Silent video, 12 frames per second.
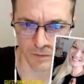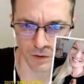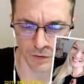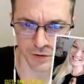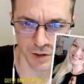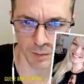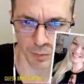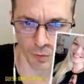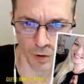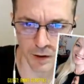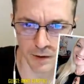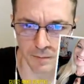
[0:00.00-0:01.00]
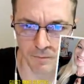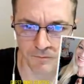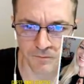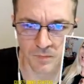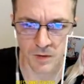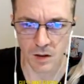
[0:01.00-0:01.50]
on the top right,
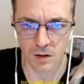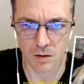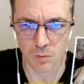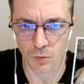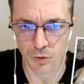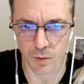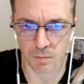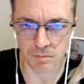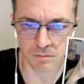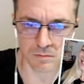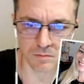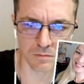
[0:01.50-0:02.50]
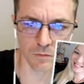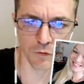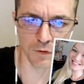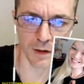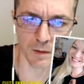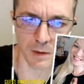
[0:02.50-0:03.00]
the
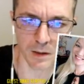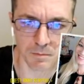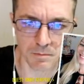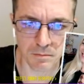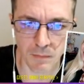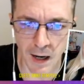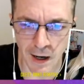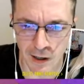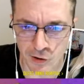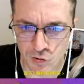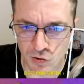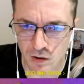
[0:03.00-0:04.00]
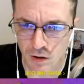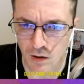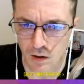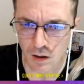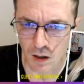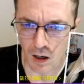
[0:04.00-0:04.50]
flaming axe,
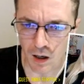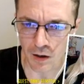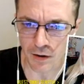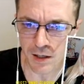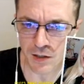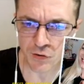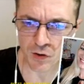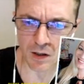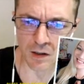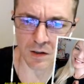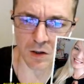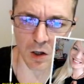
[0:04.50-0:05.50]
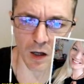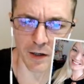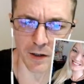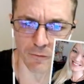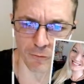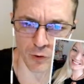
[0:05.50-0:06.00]
he's got
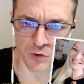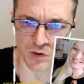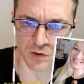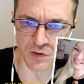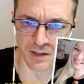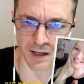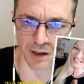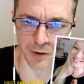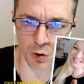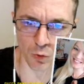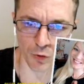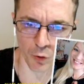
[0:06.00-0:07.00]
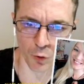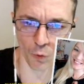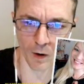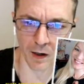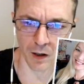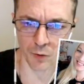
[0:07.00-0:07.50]
light, for instance, down here on the
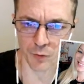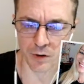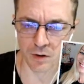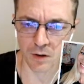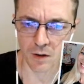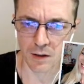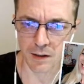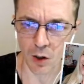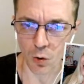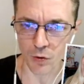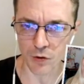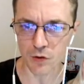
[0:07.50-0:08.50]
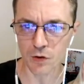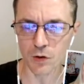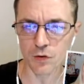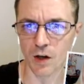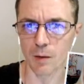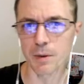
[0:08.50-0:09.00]
ground. Now,
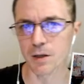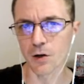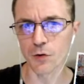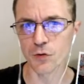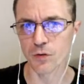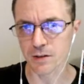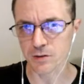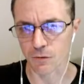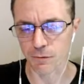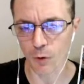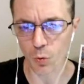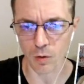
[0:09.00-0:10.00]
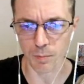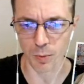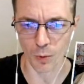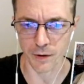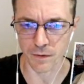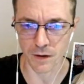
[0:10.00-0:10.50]
is that because that's a focal
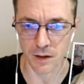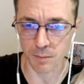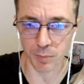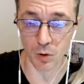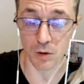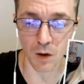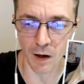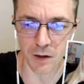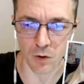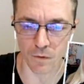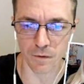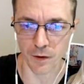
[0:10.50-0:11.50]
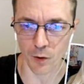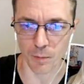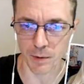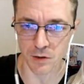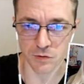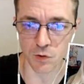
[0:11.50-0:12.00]
point, that he put light there
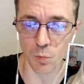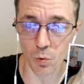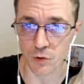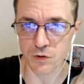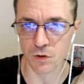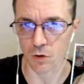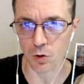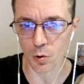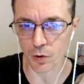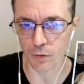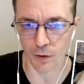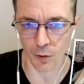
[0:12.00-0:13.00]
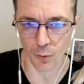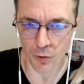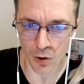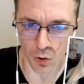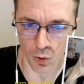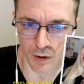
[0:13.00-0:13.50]
because he wants you to look there?
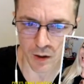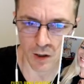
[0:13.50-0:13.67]
No.